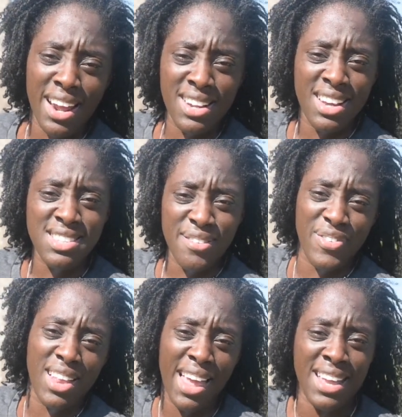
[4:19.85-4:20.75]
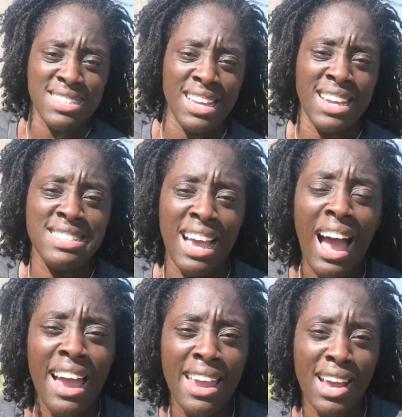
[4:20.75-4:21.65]
It doesn't feel like it's like
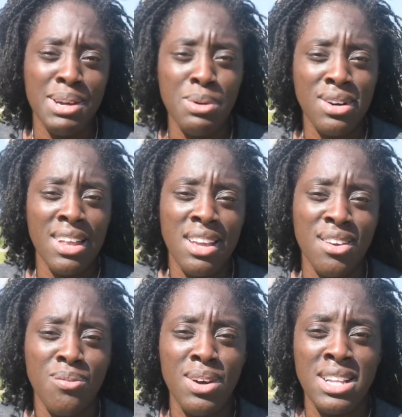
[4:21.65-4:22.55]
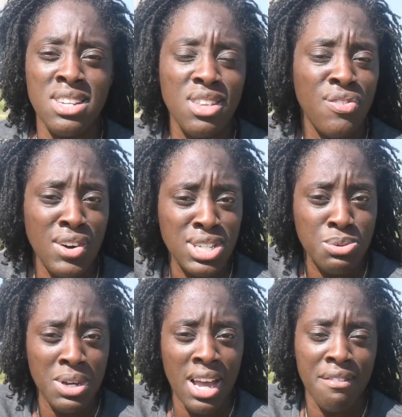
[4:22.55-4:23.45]
dying anymore like it, it did the first week.